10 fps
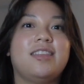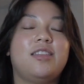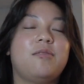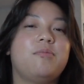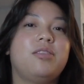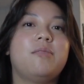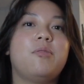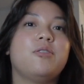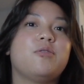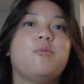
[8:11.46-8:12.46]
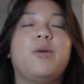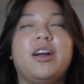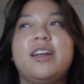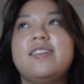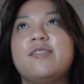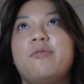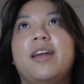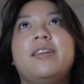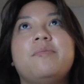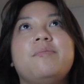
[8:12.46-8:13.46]
the most weirdest
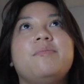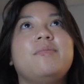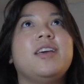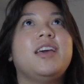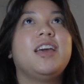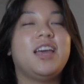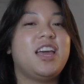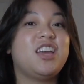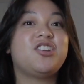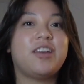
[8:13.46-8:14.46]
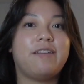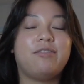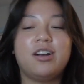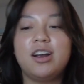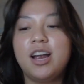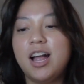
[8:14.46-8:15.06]
random-ish ever.